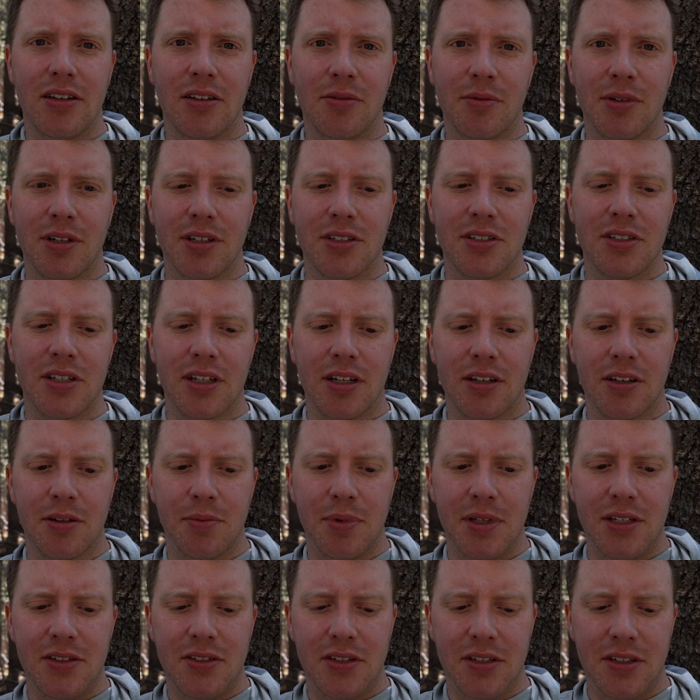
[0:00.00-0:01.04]
I'm going to stick on the
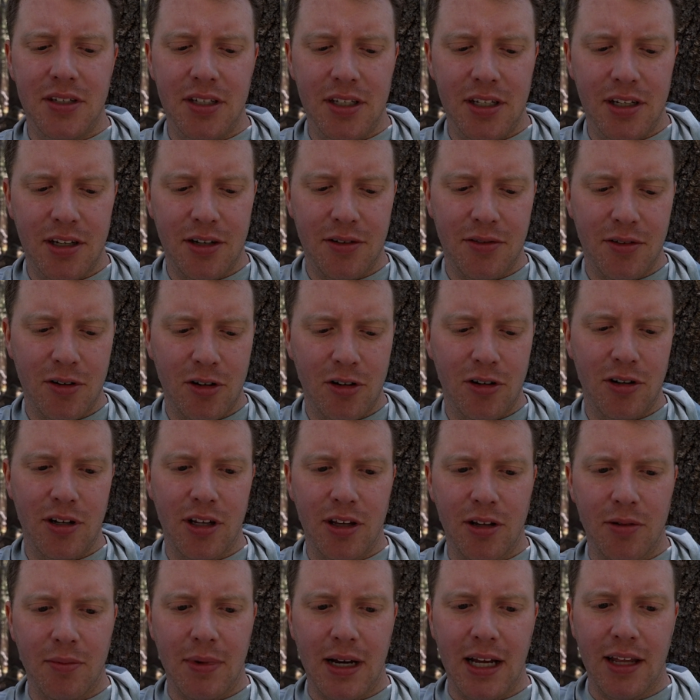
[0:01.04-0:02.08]
PCT here for
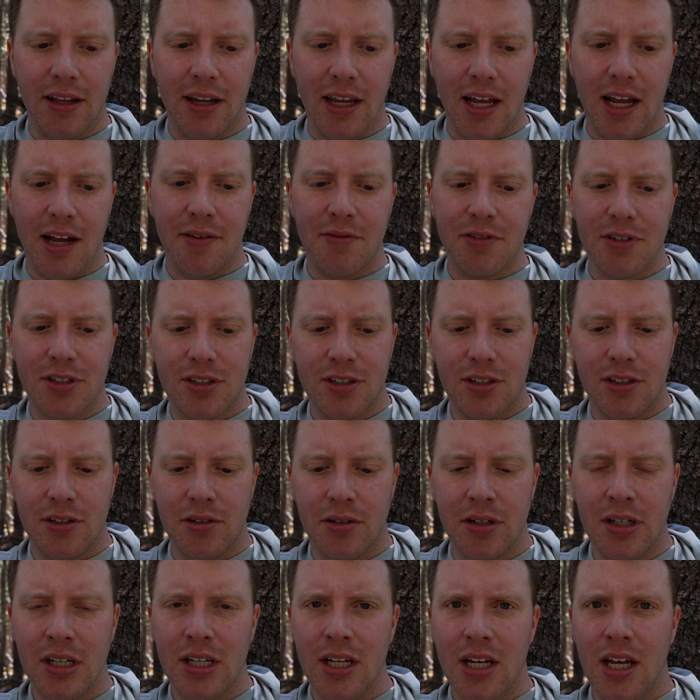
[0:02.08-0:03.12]
another 1.5 miles or
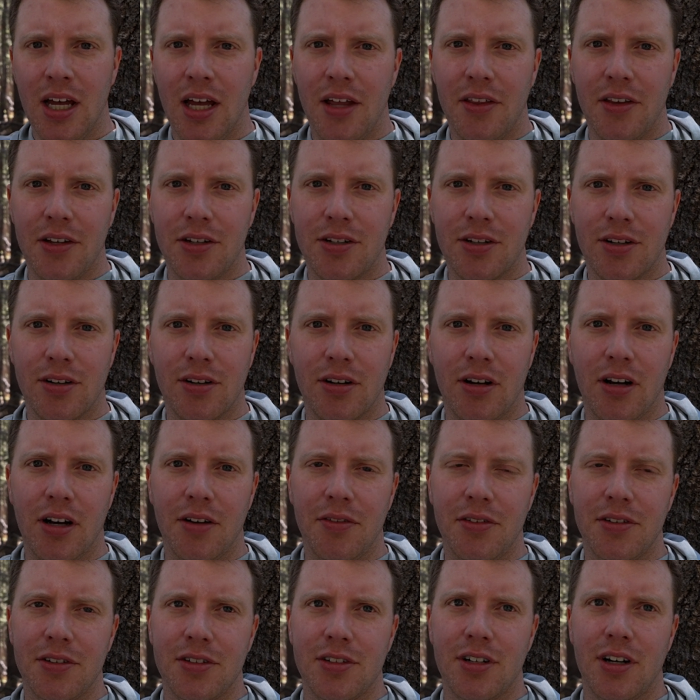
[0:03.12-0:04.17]
so, then turn
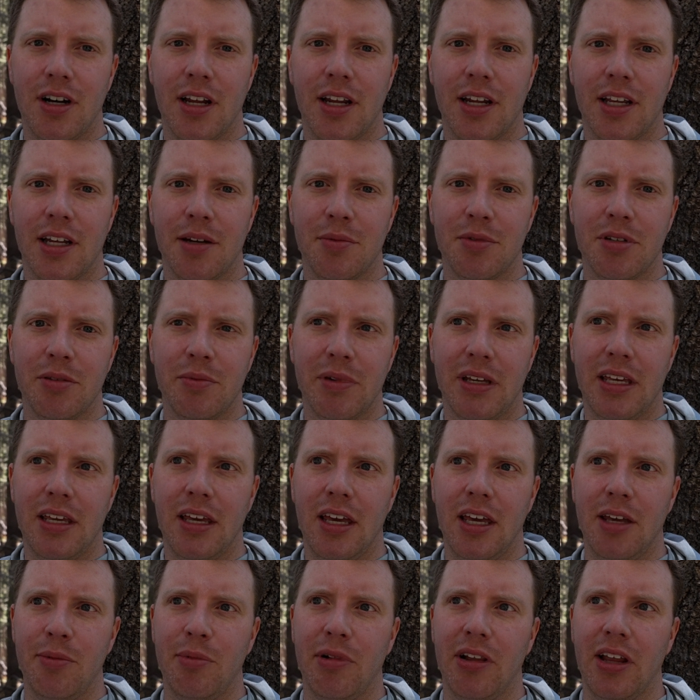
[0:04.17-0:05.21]
off and start heading up to
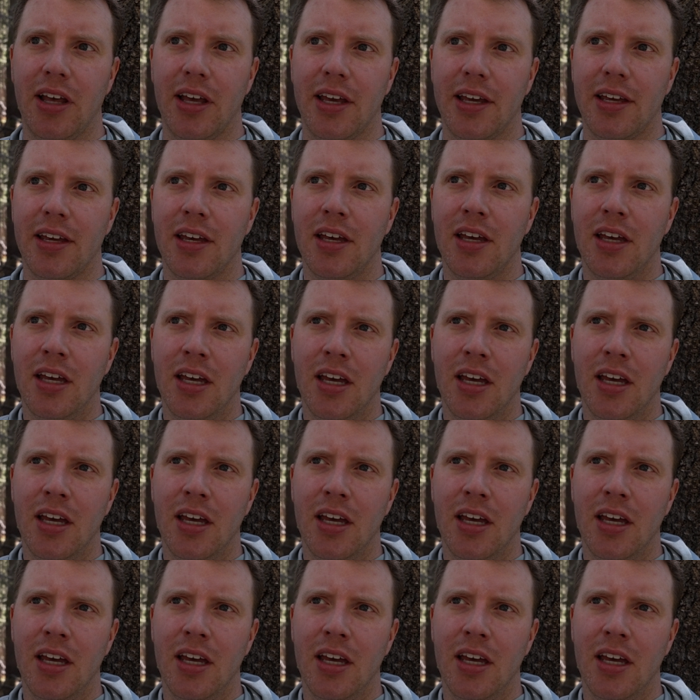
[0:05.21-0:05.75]
McCabe Lake.